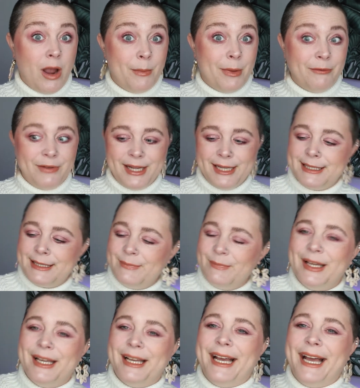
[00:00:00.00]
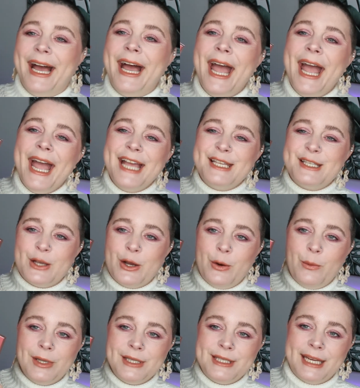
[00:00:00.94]
on my face.
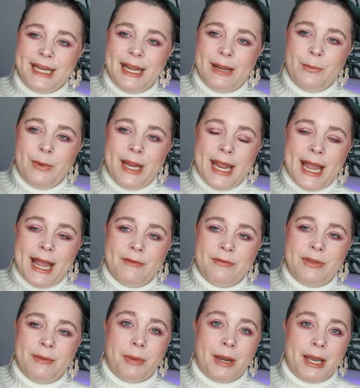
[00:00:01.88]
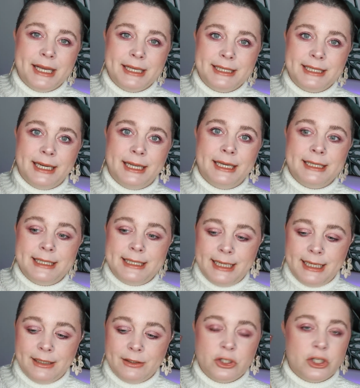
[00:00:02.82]
So once again, we have the plastic
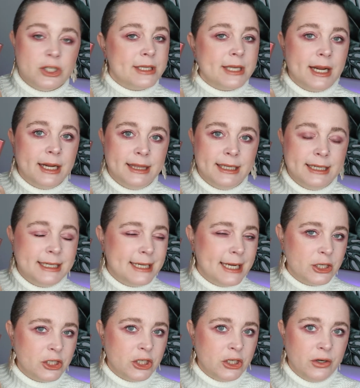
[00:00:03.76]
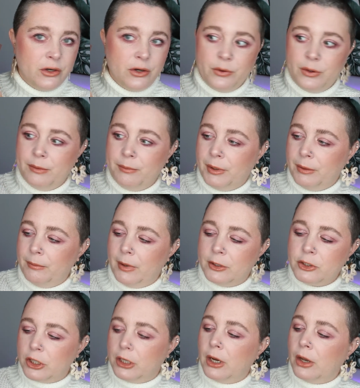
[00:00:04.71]
seal, just like the Natasha Denona Bloom
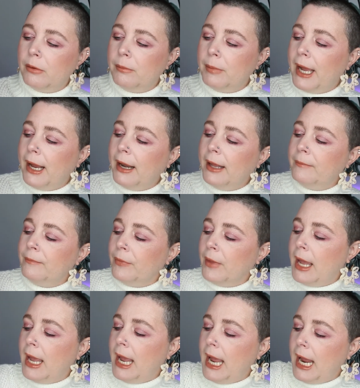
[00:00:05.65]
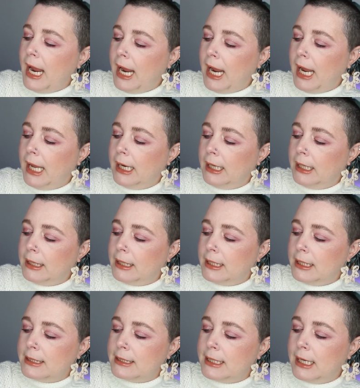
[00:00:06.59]
Blush and Glow palette. And
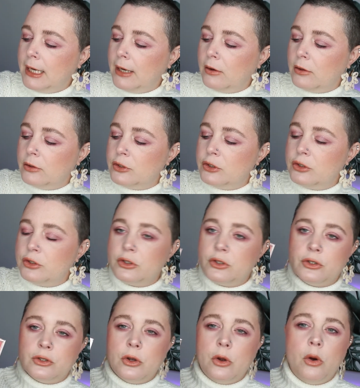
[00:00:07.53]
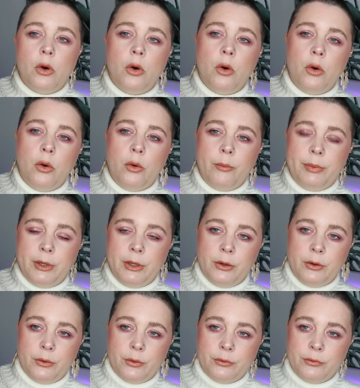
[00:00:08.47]
this here is so
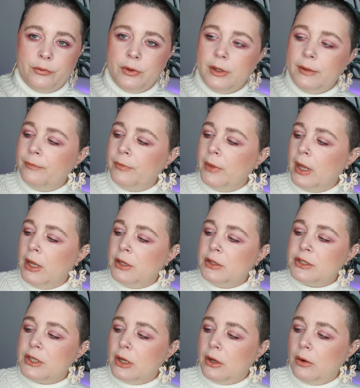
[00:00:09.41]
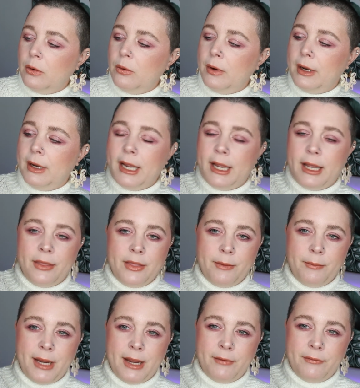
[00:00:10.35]
beautiful. So, and
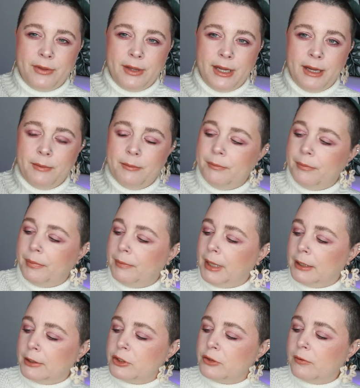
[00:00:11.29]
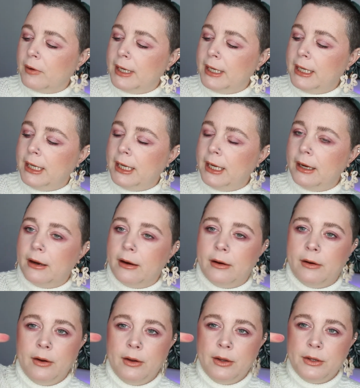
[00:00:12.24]
then we have the blush right
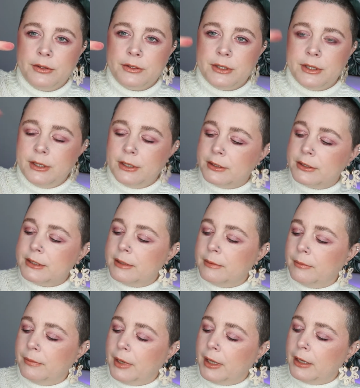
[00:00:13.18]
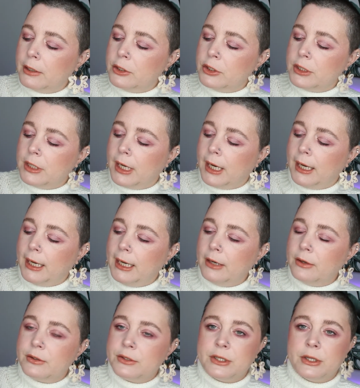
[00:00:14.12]
here. So there's the blush and
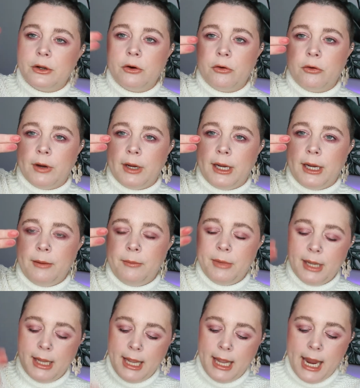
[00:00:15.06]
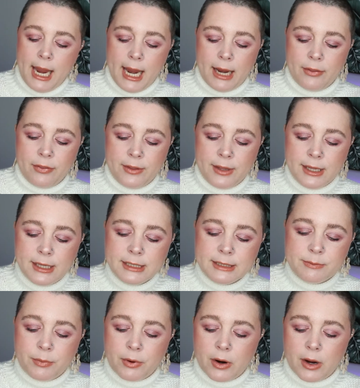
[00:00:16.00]
here's the cream. And
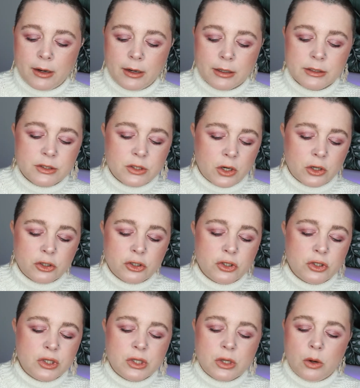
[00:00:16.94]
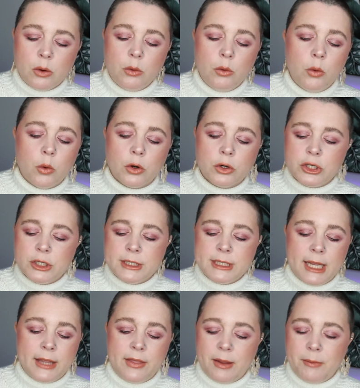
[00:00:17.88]
these products are so gorgeous
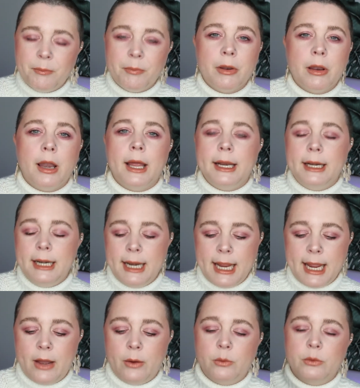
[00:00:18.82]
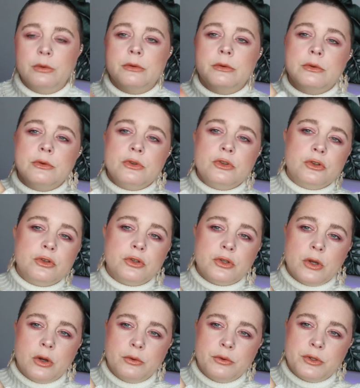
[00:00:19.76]
and they blend out
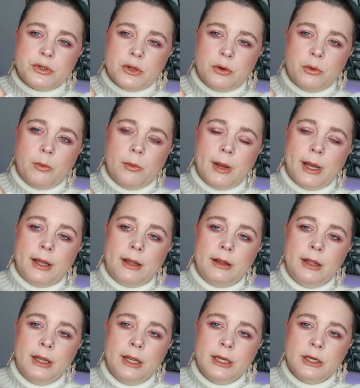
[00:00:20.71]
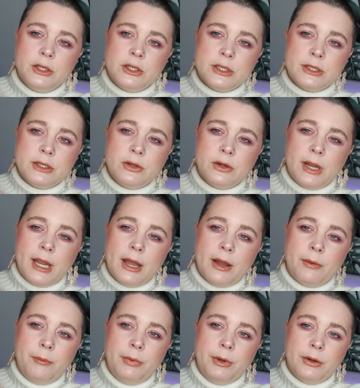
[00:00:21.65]
so, so well. Just look
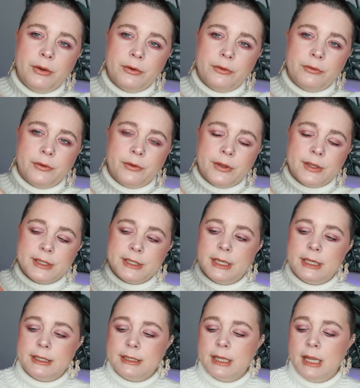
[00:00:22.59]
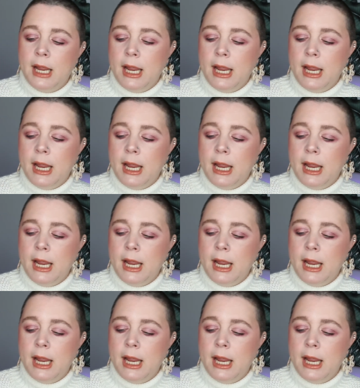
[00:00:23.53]
how beautiful this is.